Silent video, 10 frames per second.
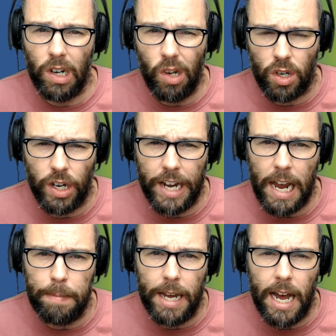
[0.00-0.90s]
Locked On
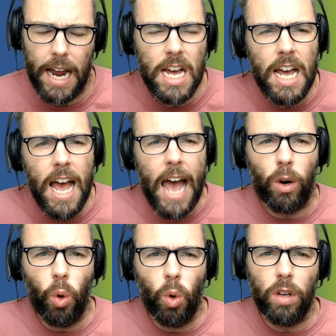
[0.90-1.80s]
N B A, and
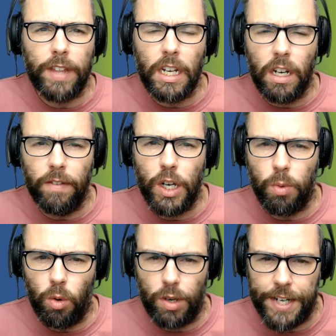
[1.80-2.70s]
all of the
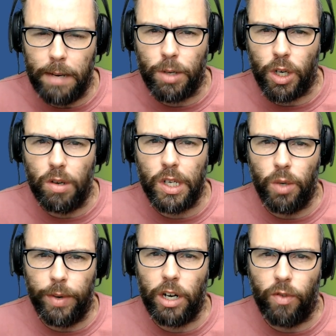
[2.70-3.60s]
individual team shows are
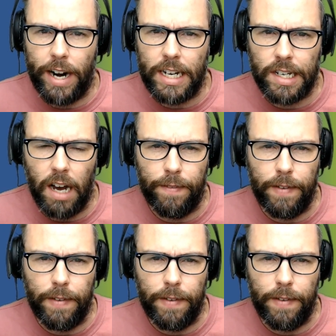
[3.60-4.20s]
doing great stuff.